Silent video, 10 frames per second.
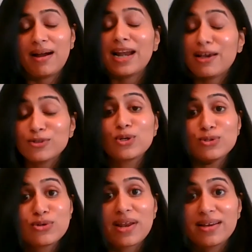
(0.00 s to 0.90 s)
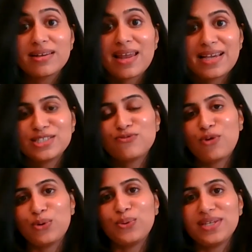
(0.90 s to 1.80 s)
And I was also recognized
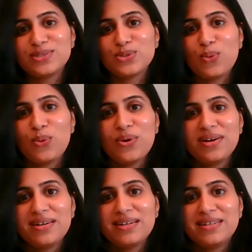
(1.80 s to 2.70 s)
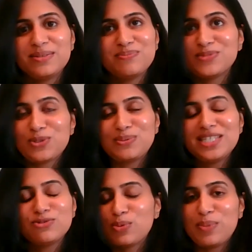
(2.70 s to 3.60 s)
for doing so. So
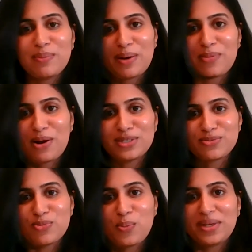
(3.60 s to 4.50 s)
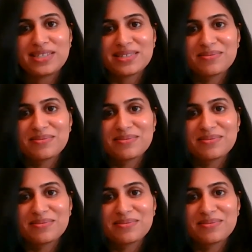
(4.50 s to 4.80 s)
this would be my proudest moment.